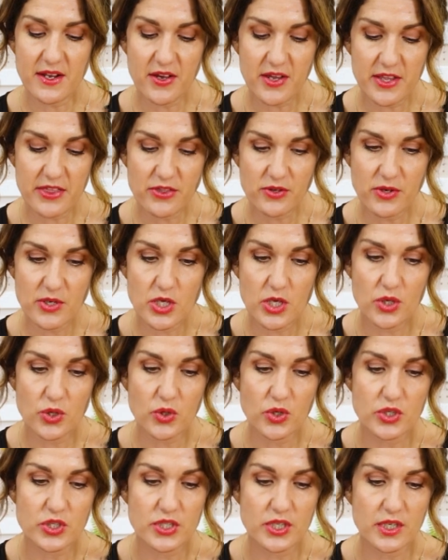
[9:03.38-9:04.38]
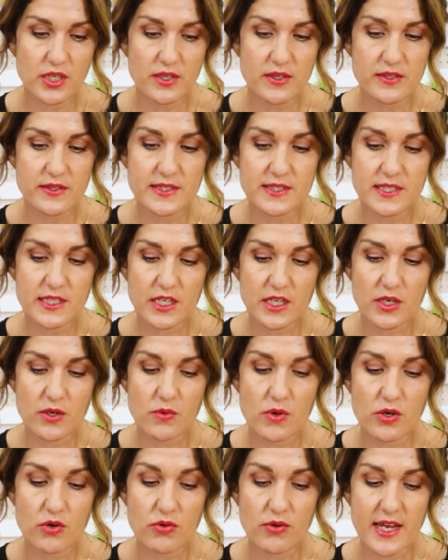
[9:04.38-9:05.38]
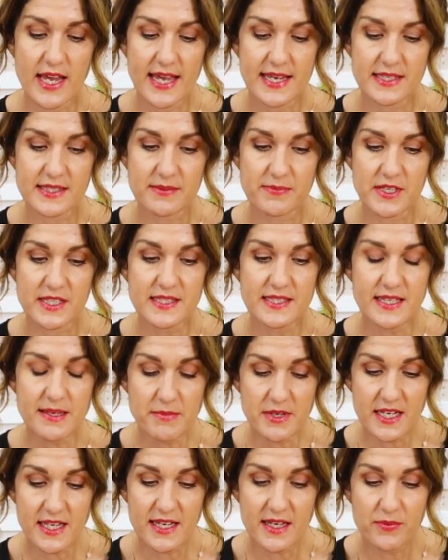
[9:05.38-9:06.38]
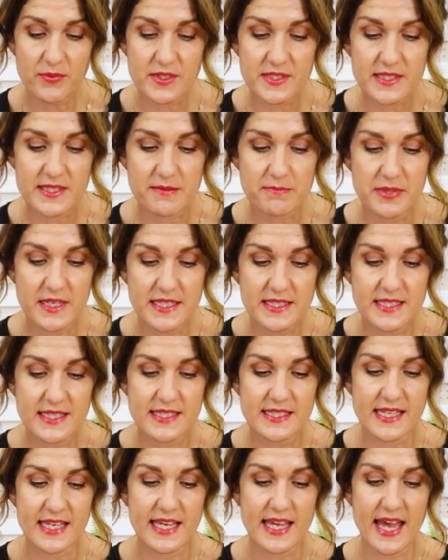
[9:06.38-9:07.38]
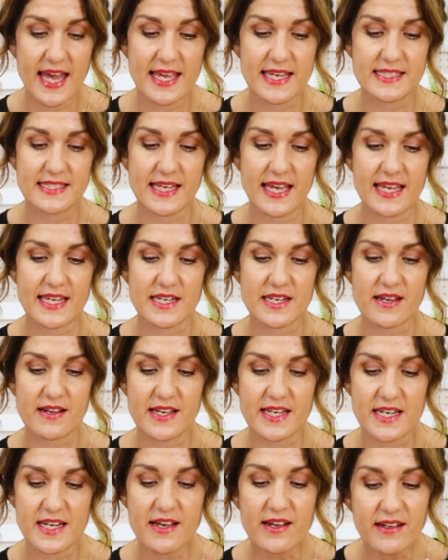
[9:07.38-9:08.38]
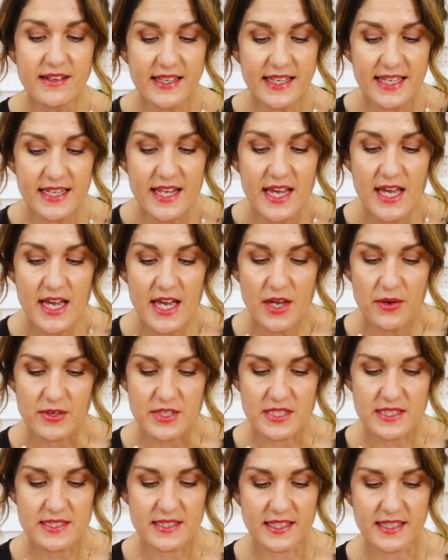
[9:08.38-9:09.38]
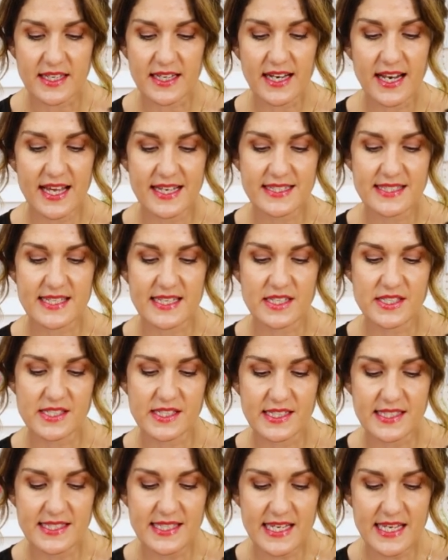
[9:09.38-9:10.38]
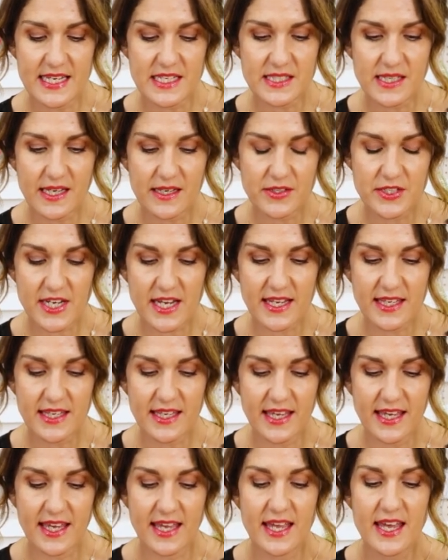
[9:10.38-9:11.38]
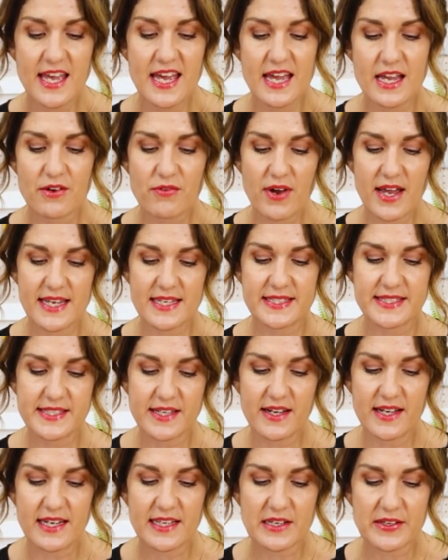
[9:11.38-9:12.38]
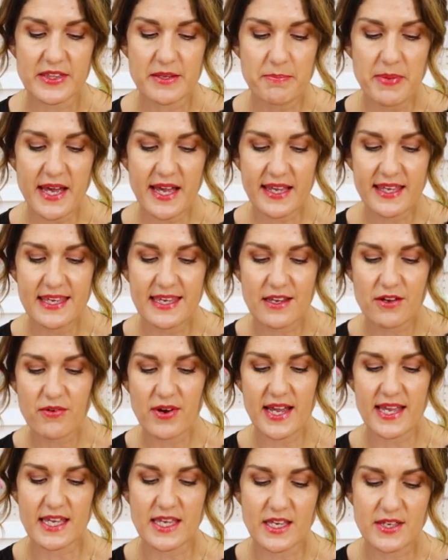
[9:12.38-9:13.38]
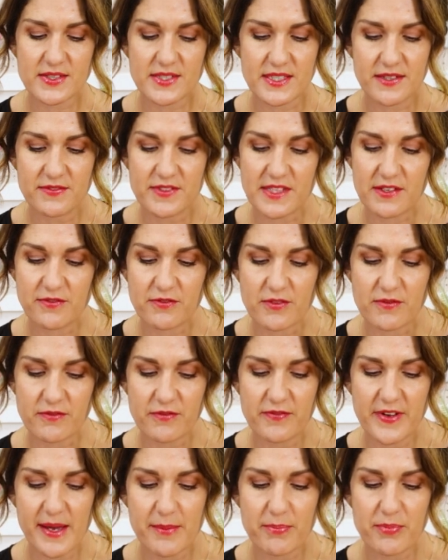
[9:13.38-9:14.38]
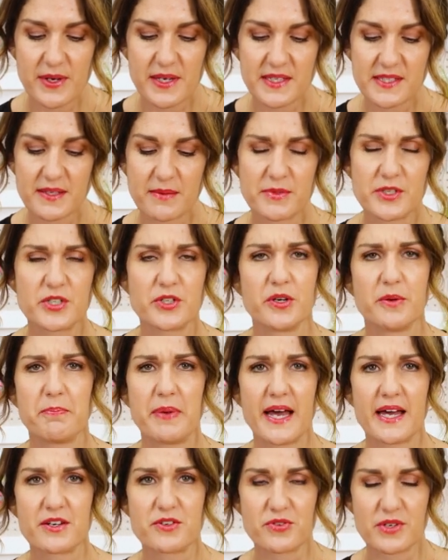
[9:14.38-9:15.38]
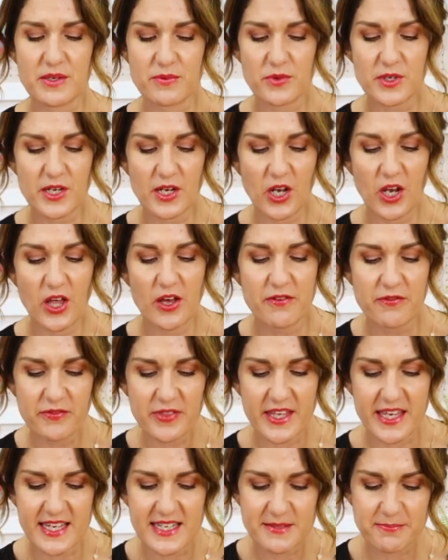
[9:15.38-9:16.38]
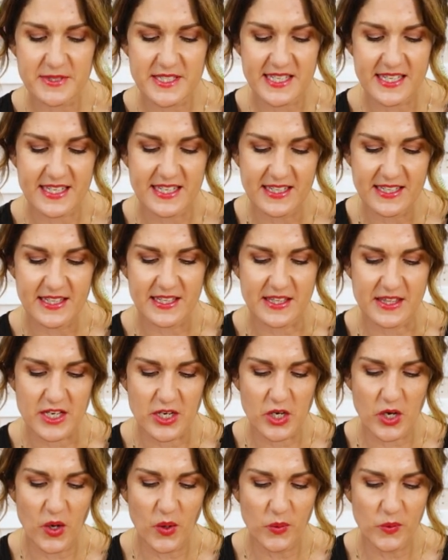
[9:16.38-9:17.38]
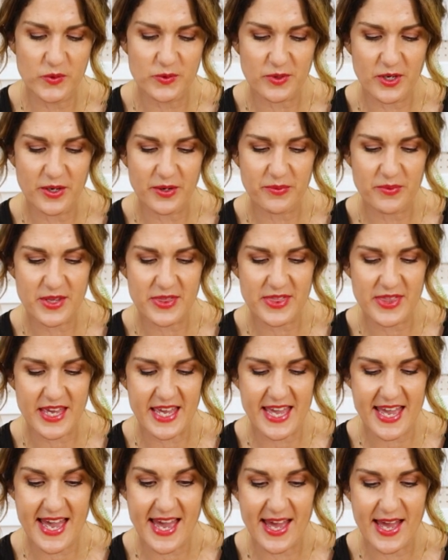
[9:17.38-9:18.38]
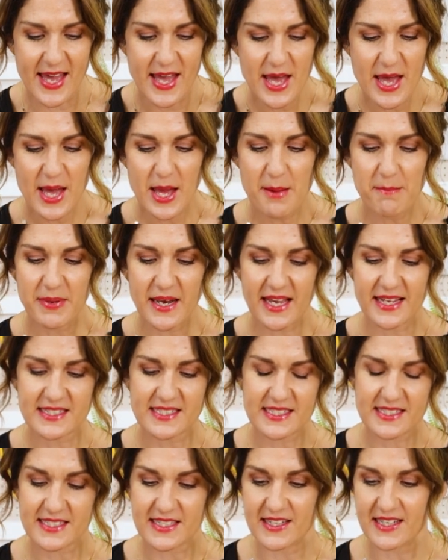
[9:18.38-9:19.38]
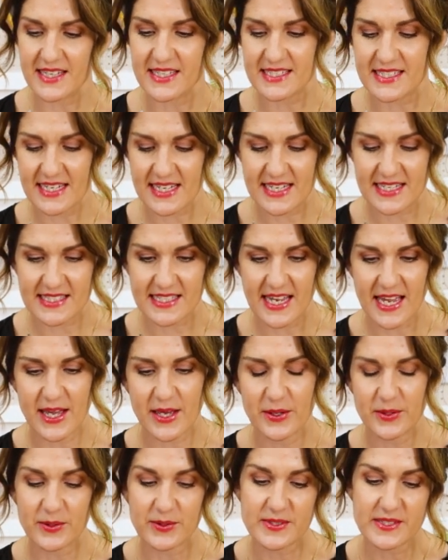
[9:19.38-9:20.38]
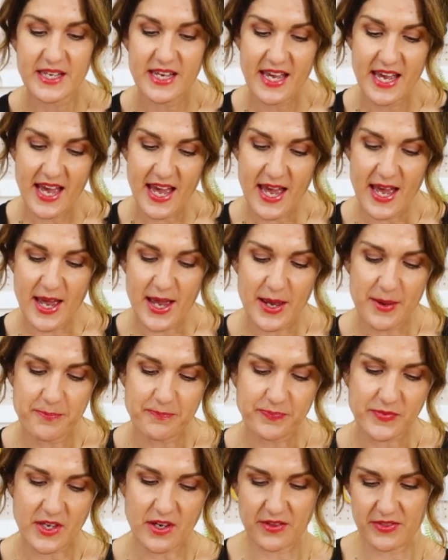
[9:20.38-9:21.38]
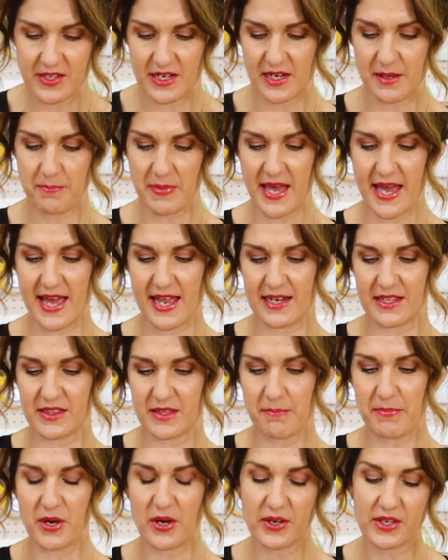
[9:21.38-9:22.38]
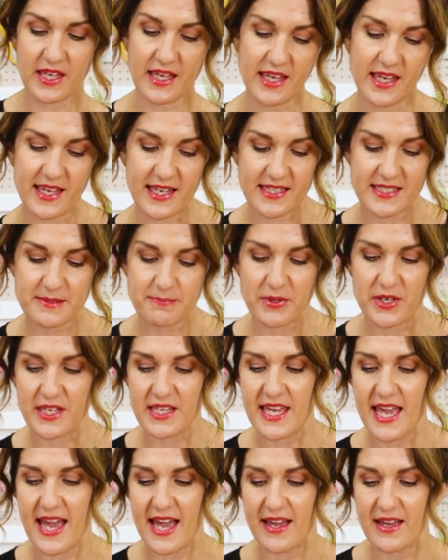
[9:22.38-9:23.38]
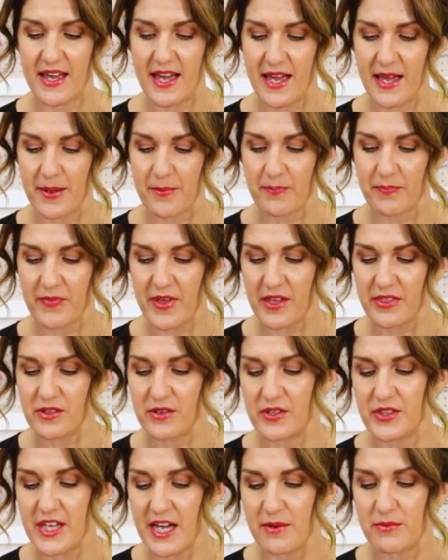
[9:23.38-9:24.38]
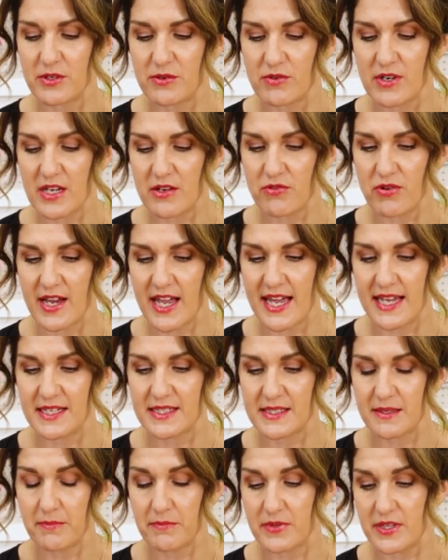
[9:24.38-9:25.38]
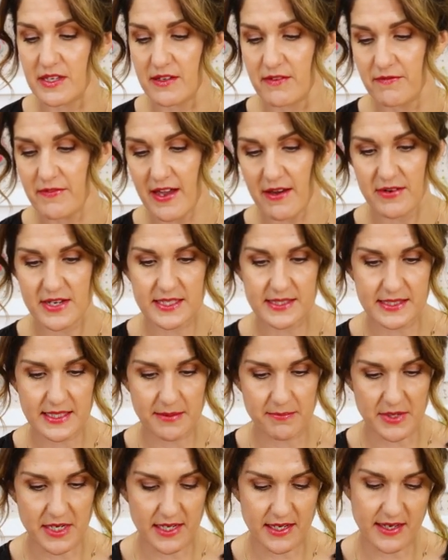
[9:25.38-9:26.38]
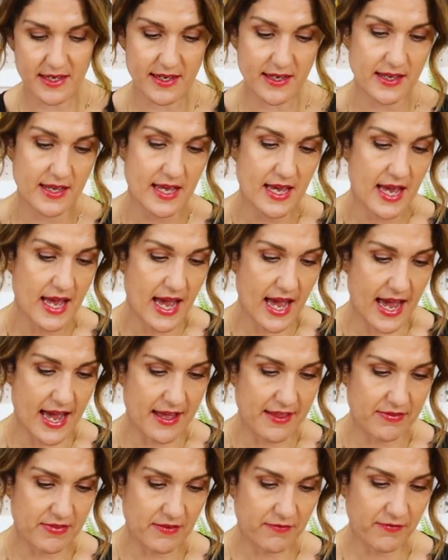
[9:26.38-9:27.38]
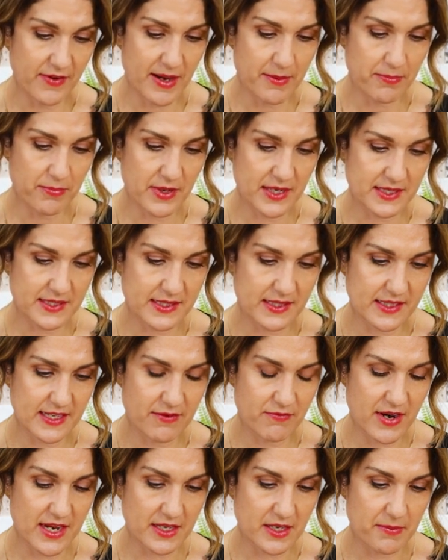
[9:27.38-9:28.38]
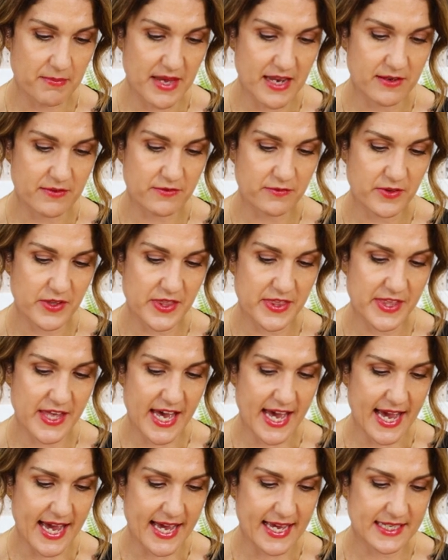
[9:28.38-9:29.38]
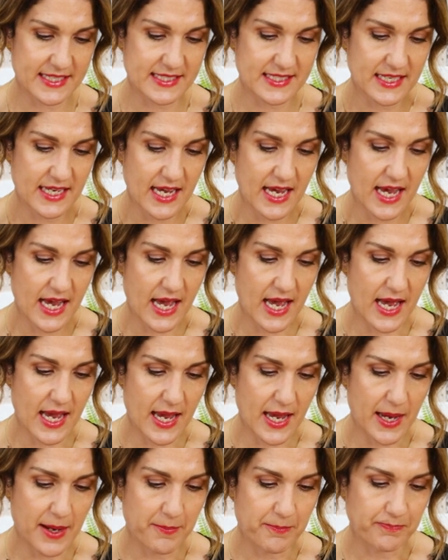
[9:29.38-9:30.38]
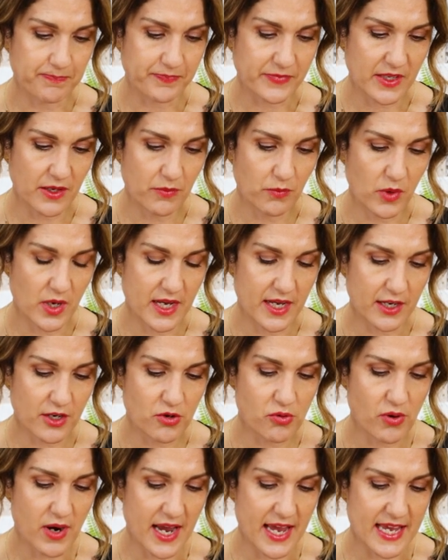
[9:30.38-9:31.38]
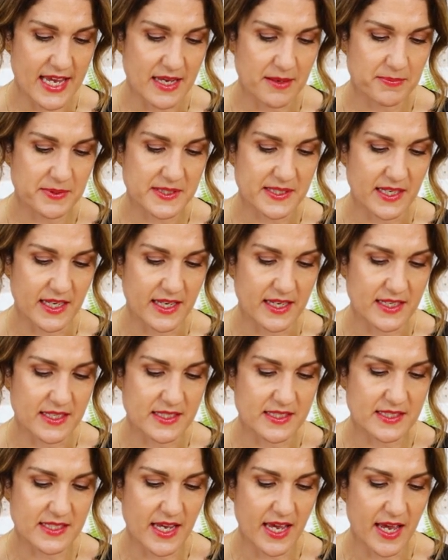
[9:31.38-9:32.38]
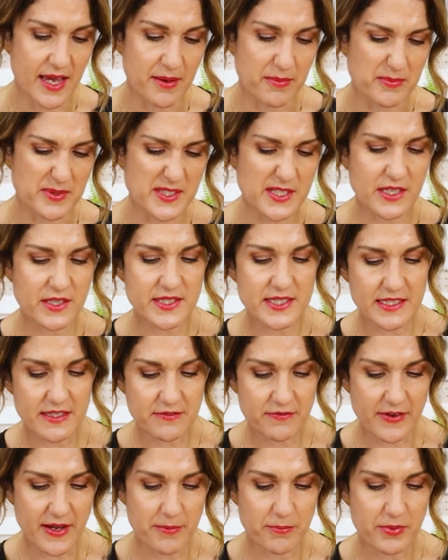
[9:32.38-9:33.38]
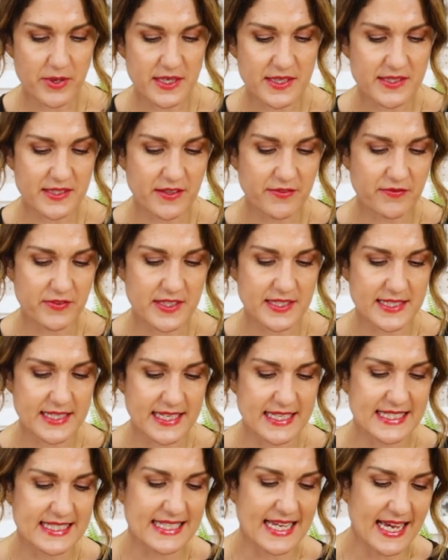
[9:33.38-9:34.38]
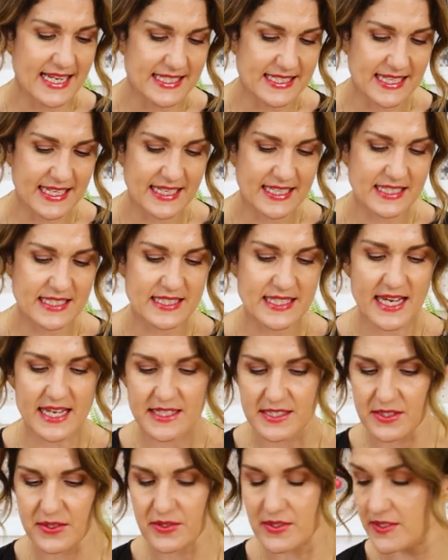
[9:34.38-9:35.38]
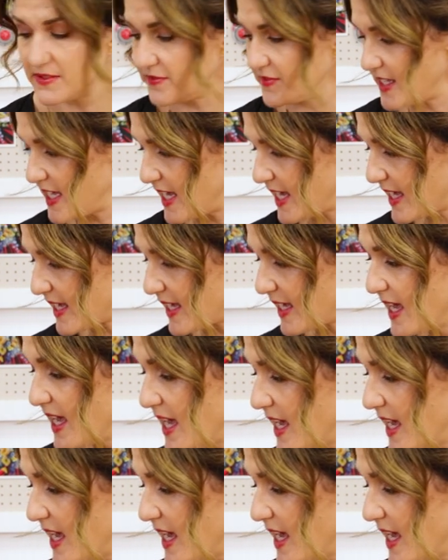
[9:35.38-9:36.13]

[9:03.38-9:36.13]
I thought you could use to create something similar was Simplicity eight eight nine nine, which is like a classic tuxedo jacket, great styling on the packet, great use of different fabrics. I'm sure Patrick would love these, particularly the gold one with the uh, black design details um, on the lapel and the pockets. But yeah, um, I thought that would recreate something very similar. And the fabrics that they recommend for that um, were crepes and um, suiting fabrics, obviously, satins, that sort of thing.